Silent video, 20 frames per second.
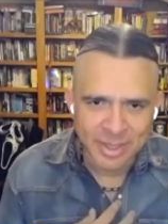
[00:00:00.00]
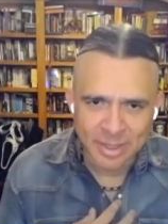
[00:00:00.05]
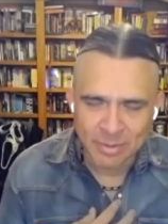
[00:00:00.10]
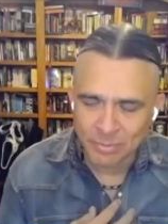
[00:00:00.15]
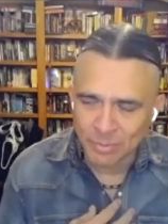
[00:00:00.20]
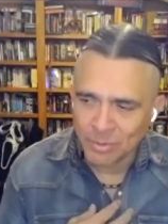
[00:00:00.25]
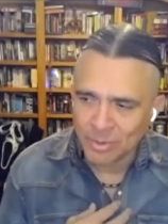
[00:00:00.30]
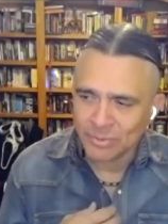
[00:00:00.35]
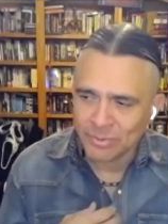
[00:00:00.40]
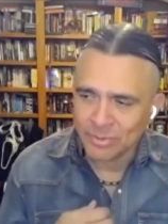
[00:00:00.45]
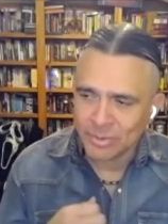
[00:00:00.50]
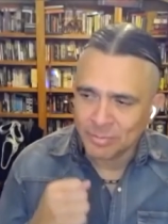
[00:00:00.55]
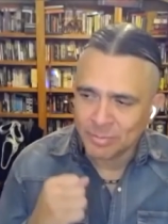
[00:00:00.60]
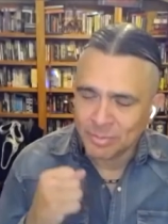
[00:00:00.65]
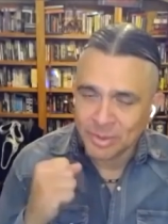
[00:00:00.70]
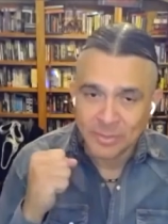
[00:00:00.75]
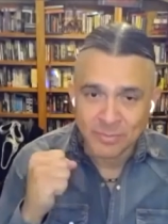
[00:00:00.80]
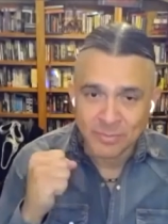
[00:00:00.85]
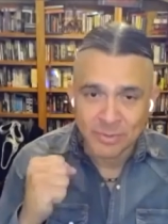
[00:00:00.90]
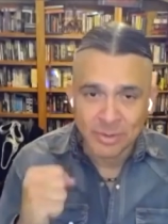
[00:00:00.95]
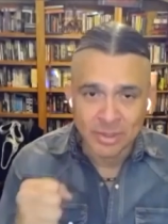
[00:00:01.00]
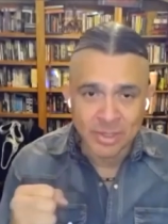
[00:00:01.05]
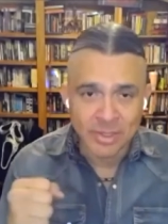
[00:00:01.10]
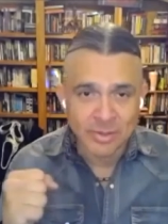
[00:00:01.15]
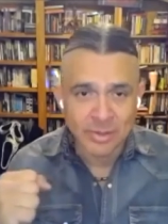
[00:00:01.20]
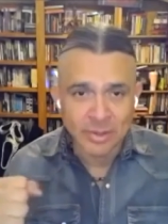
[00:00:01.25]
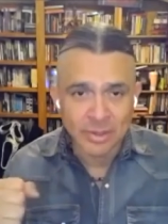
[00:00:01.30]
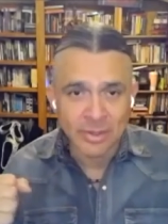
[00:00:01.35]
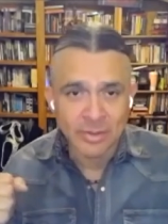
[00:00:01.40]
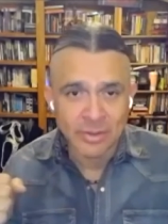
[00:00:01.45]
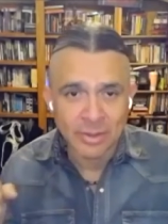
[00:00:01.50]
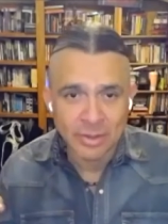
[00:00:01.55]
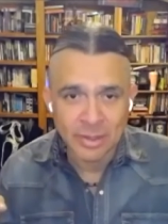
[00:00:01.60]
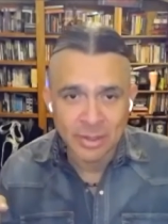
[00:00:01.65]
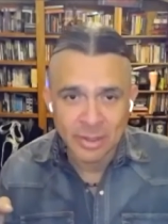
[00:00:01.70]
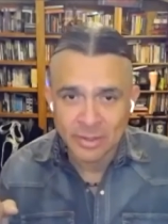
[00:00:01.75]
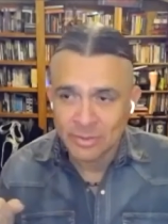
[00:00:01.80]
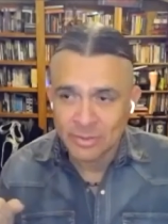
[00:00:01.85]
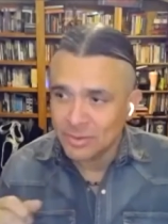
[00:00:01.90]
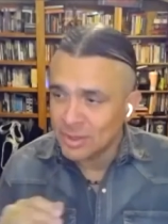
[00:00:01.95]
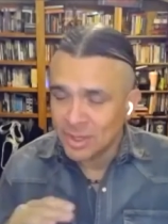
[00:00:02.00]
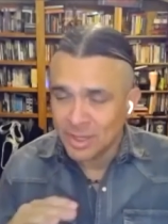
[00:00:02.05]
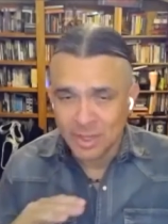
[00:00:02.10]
I'm always going to believe in this, this, and this,